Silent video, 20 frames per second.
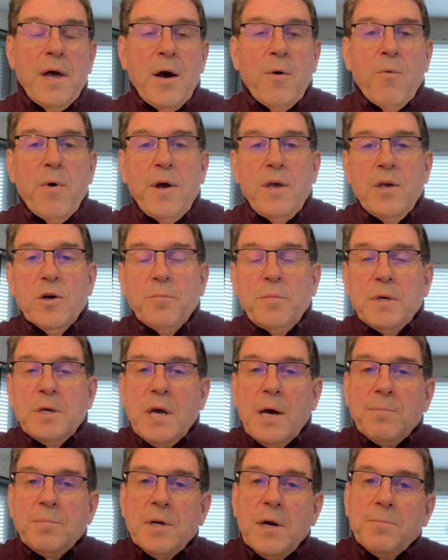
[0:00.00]
That way you'll be
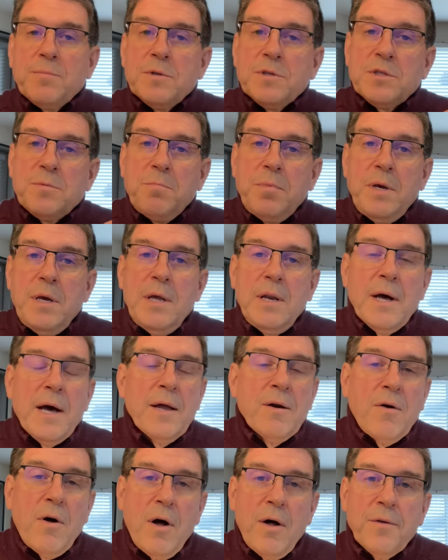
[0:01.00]
kept up to speed
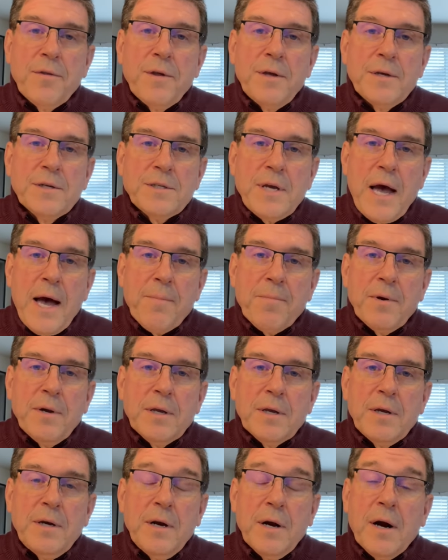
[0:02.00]
on all things
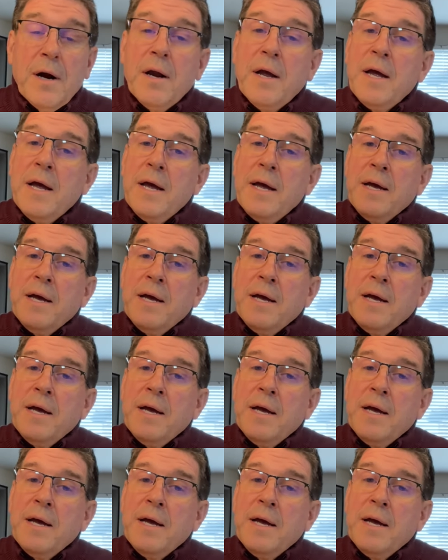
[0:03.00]
happening here.